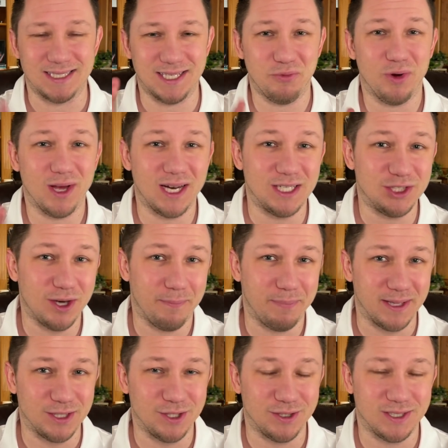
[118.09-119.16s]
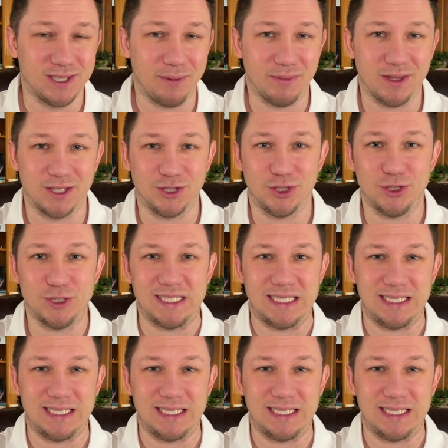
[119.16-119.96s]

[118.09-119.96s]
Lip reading: Then we're going to jump into some of the juicy